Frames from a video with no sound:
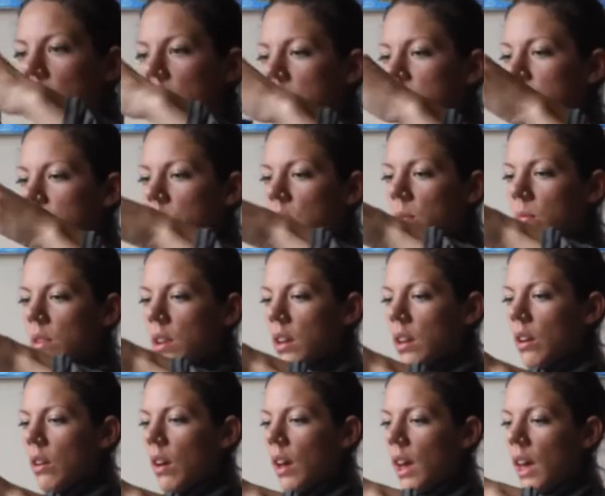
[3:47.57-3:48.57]
And so I'm gonna
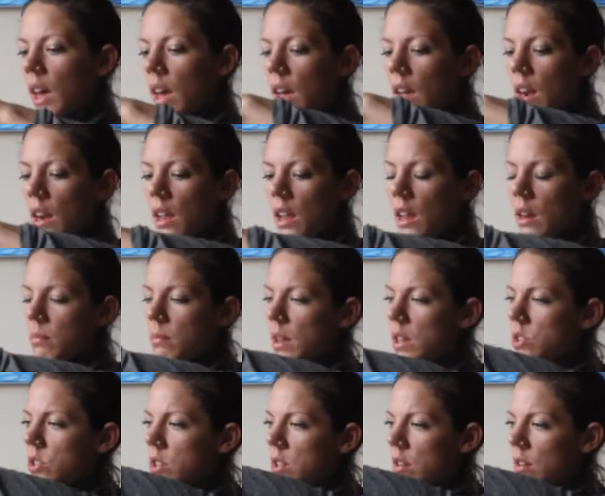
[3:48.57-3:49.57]
go ahead and
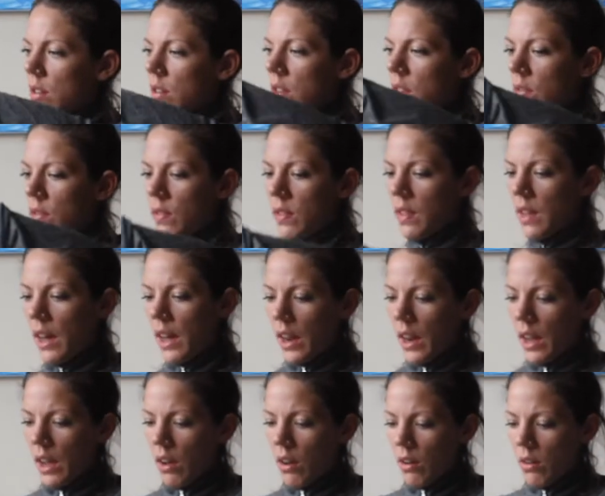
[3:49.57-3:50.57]
measure all of that
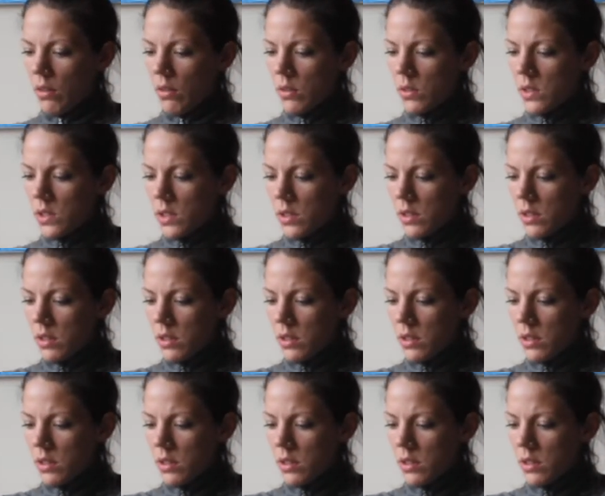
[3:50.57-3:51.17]
out.